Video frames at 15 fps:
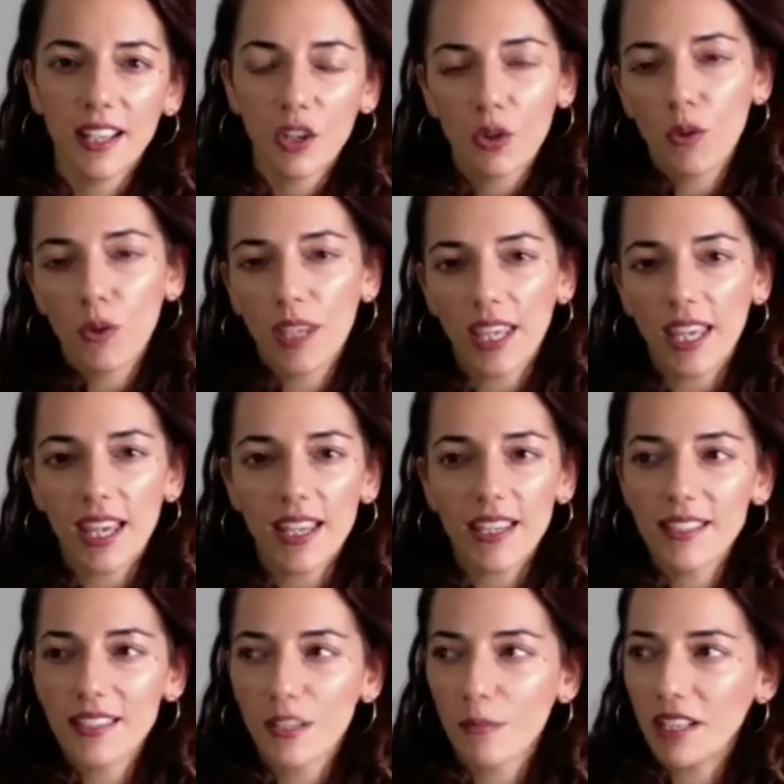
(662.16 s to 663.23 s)
who he
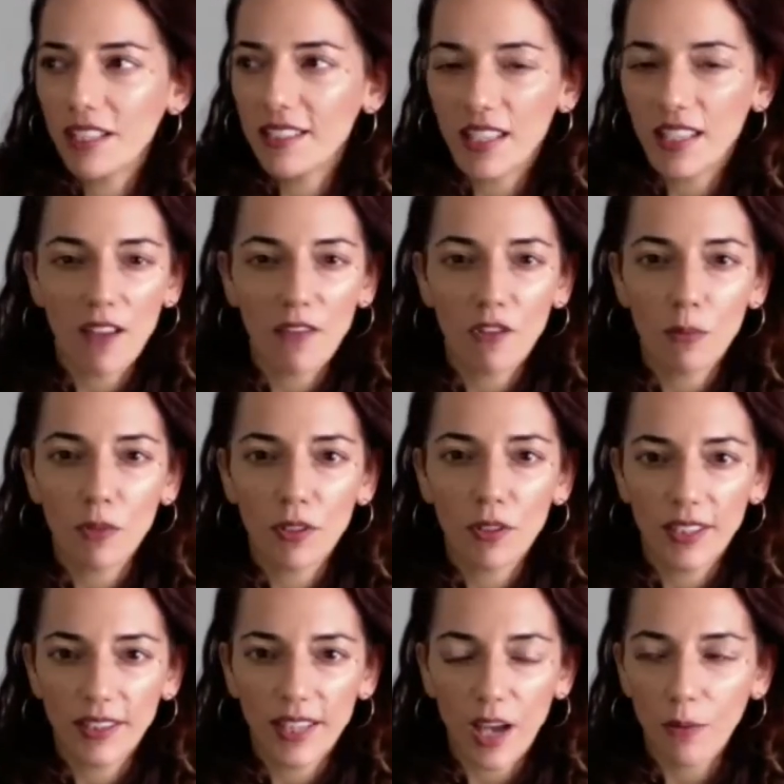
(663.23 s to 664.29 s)
is. I mean, it's inevitable
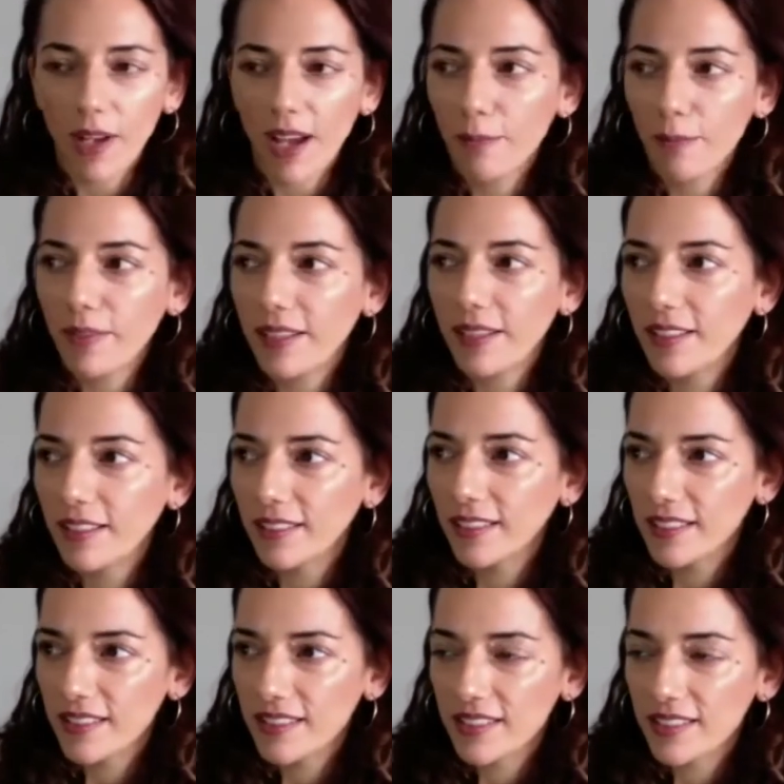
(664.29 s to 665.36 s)
that that would happen, and
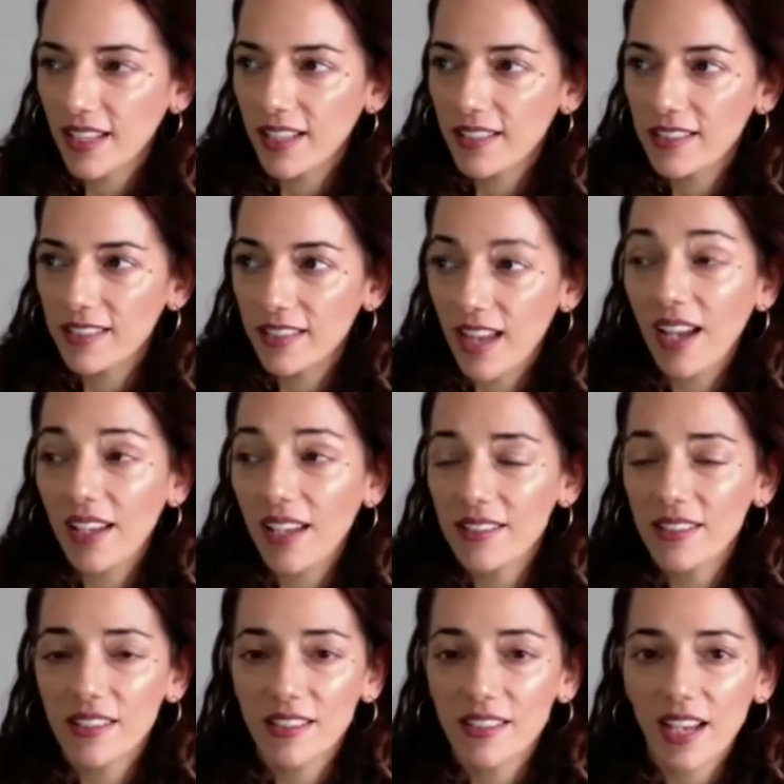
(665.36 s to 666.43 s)
it's it's nice.
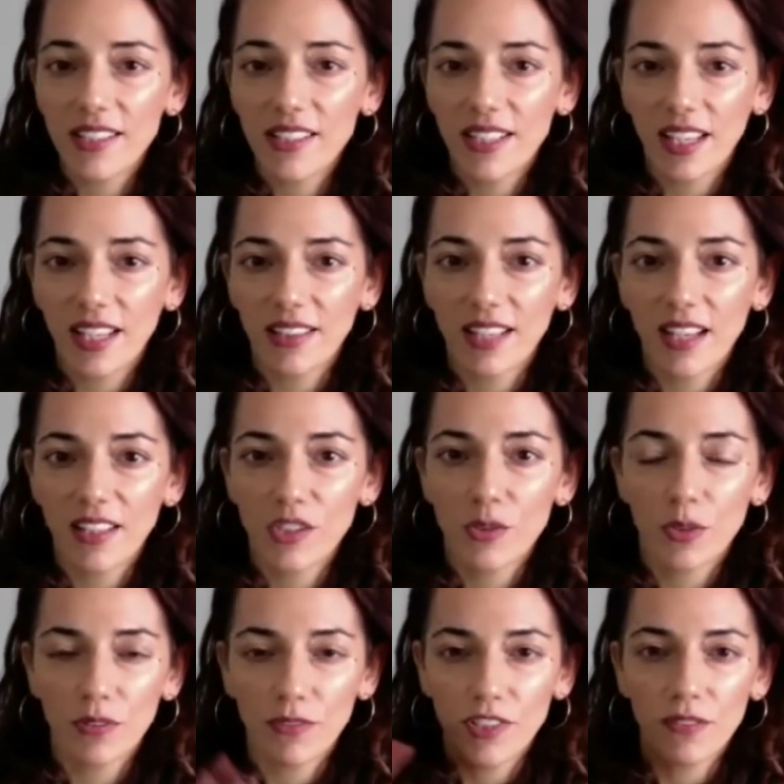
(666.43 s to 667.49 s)
It's nice to get that
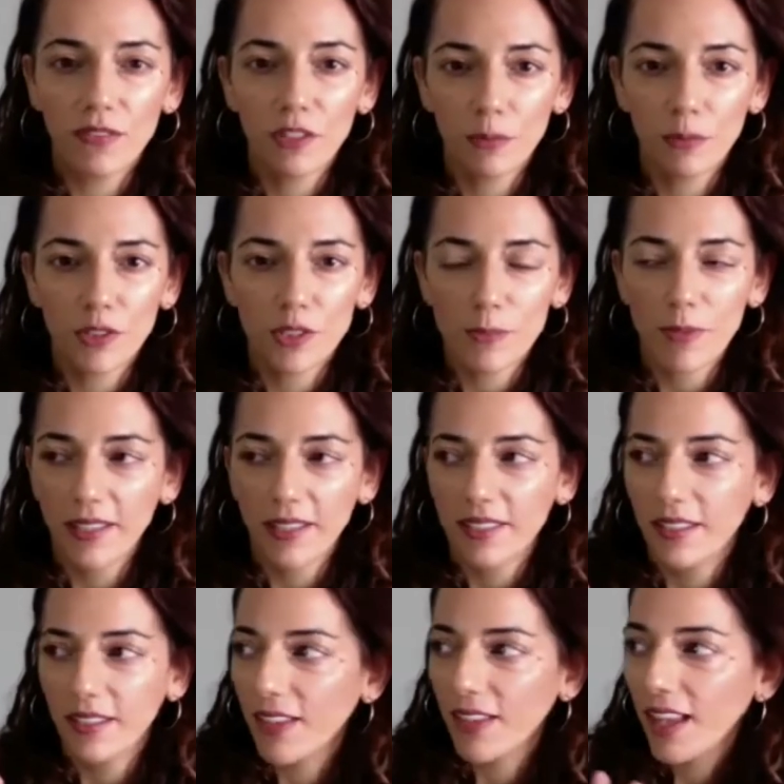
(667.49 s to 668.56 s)
sort of different
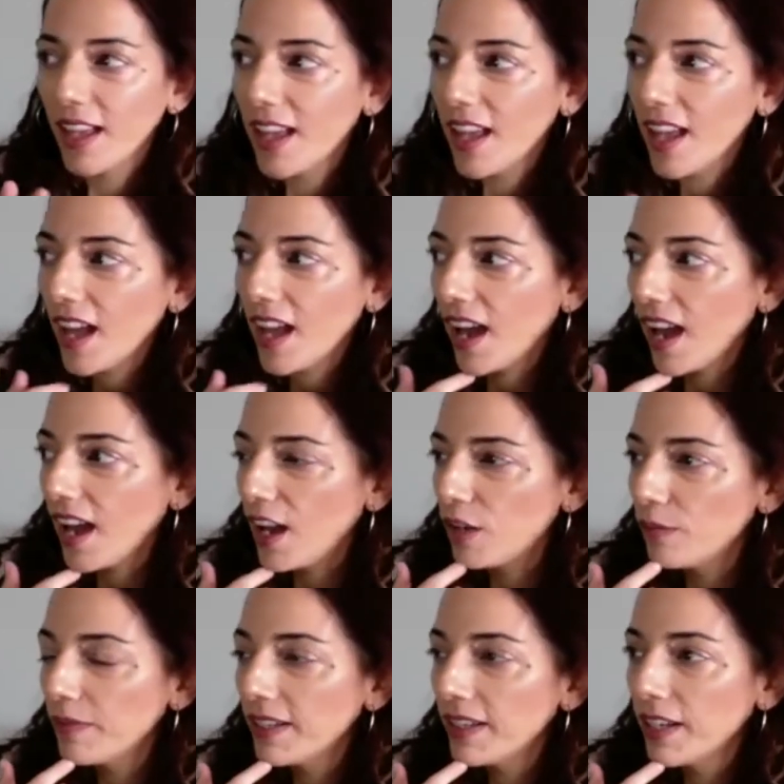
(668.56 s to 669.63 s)
perspective.
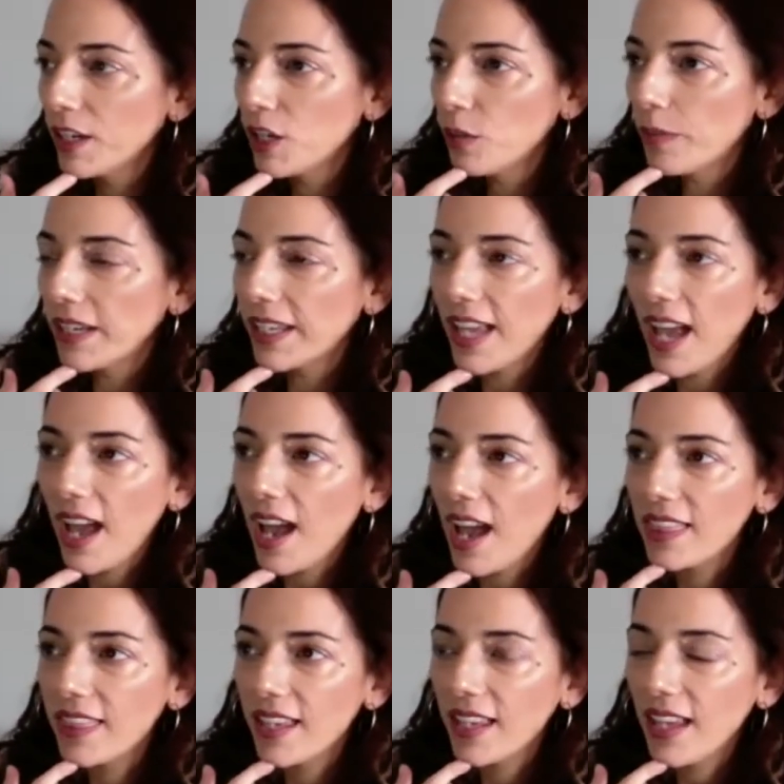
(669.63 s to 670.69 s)
Um, but yeah, I
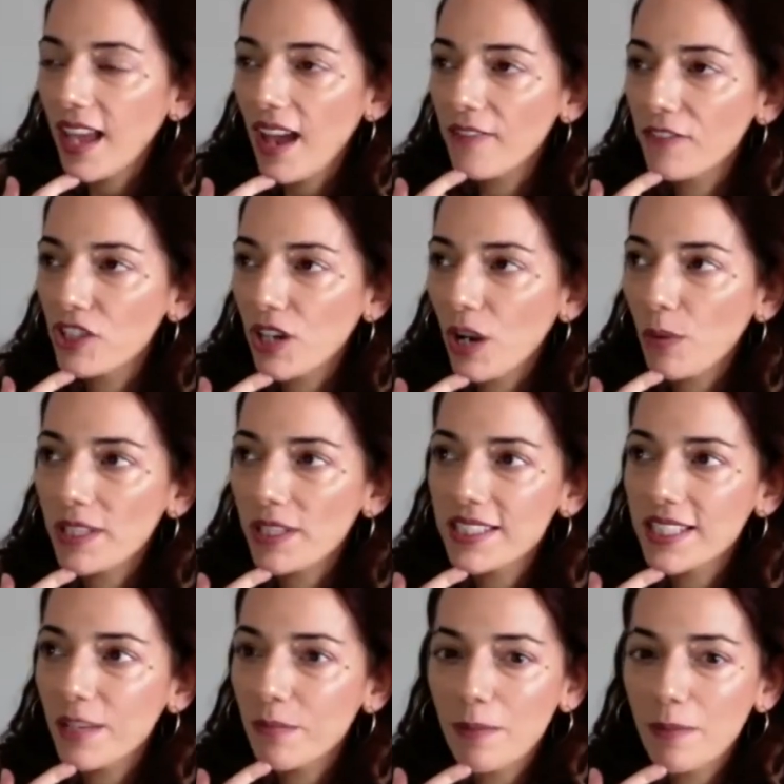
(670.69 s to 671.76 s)
think after I want to
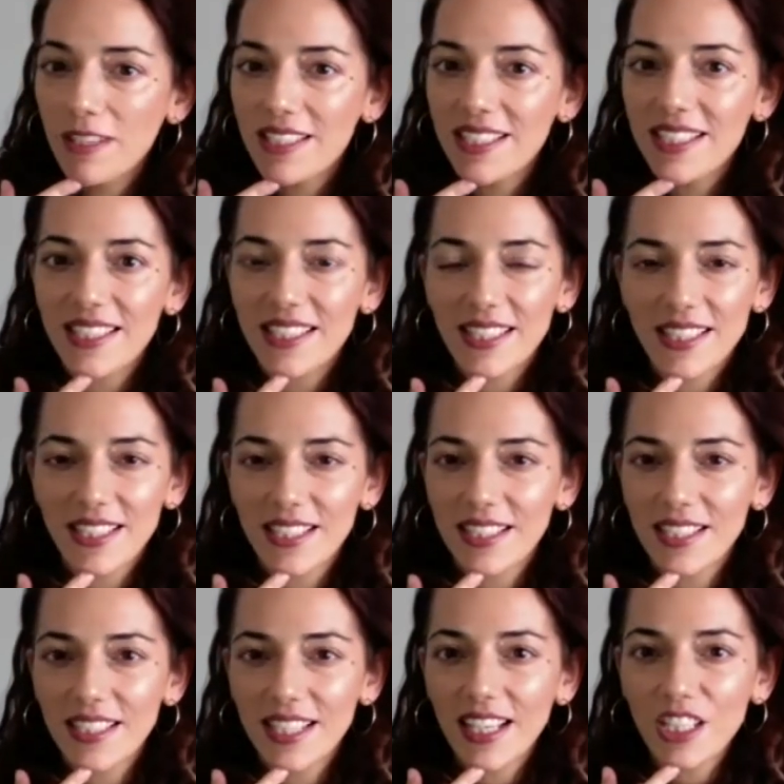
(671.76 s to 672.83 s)
say maybe
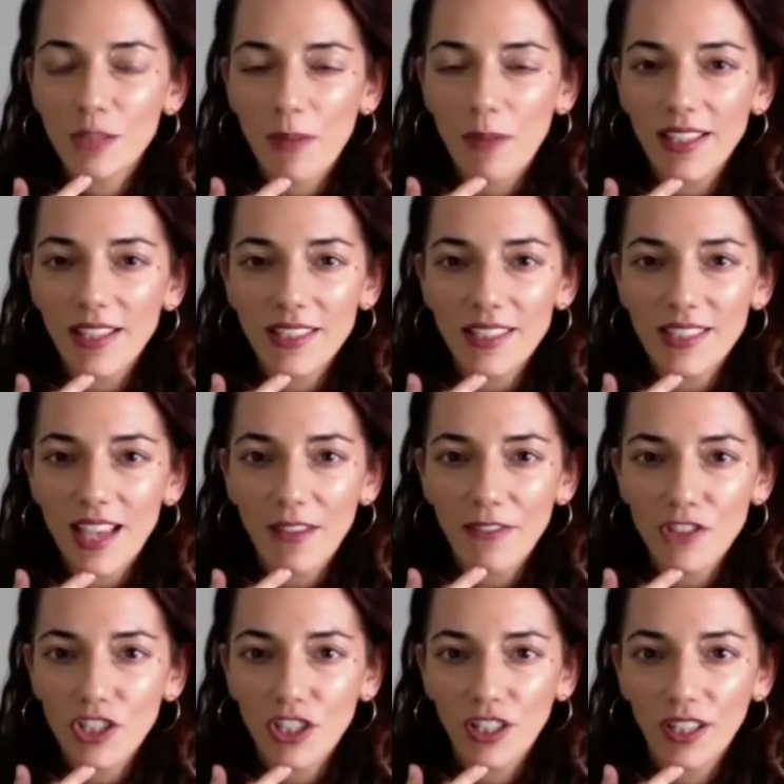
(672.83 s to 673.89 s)
six months
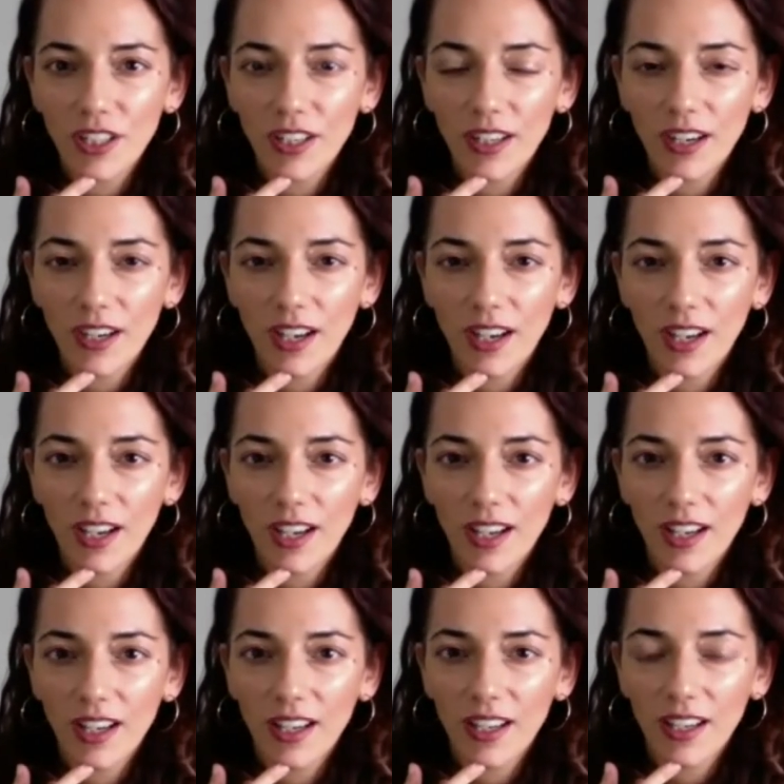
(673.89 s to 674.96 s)
after
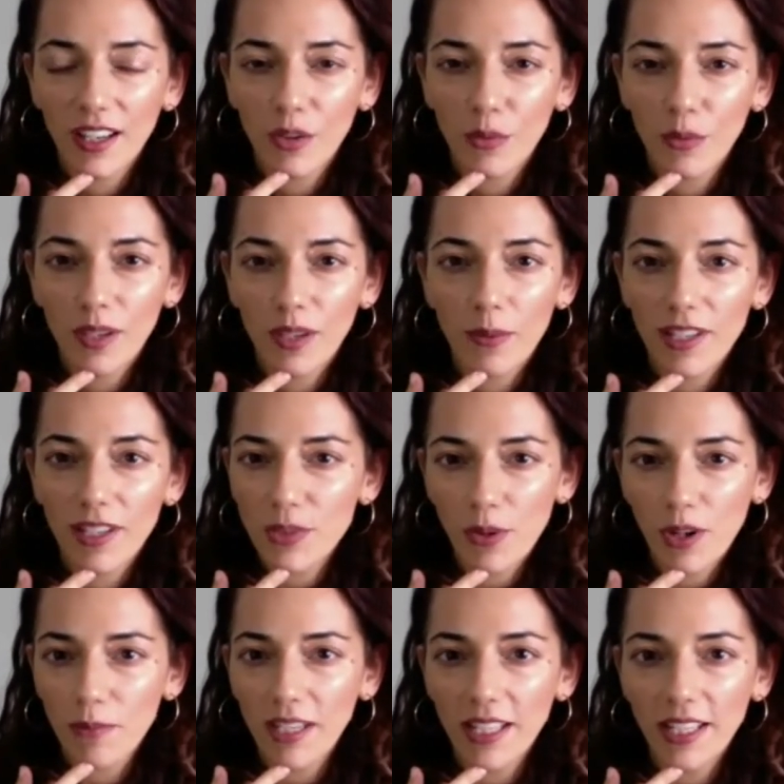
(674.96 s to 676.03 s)
uh, we went to
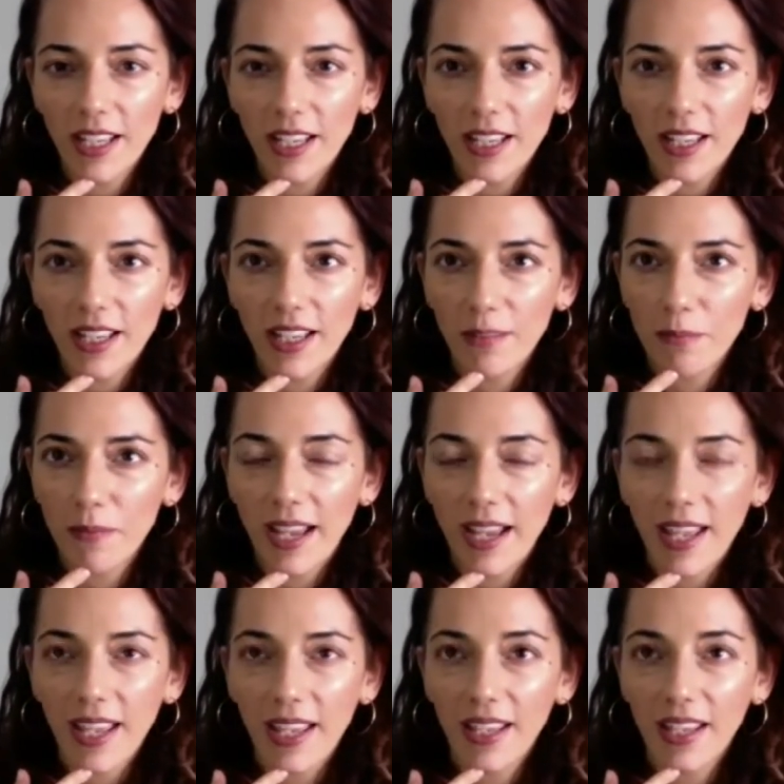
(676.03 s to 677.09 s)
Armenia,
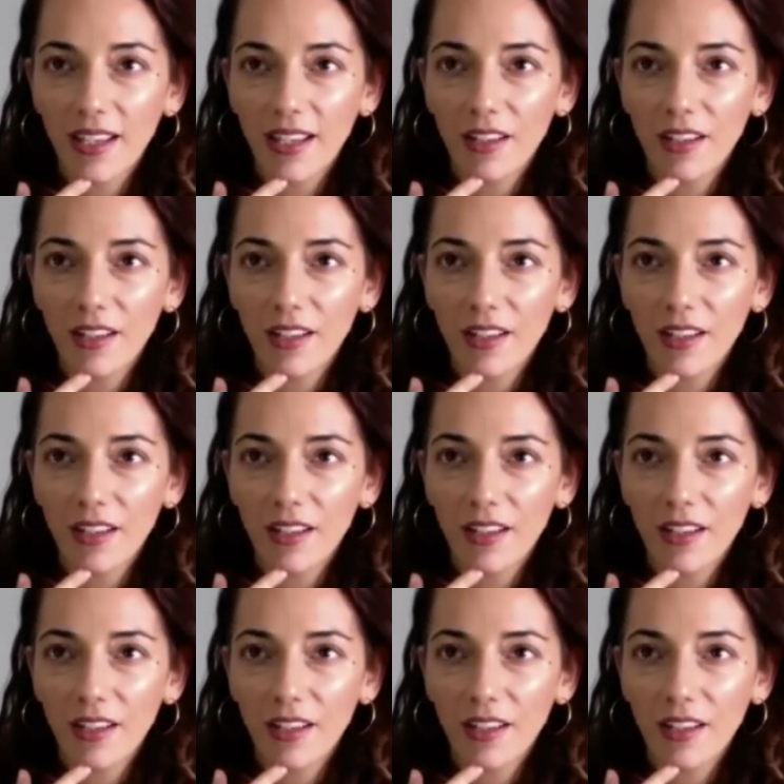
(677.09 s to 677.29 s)
my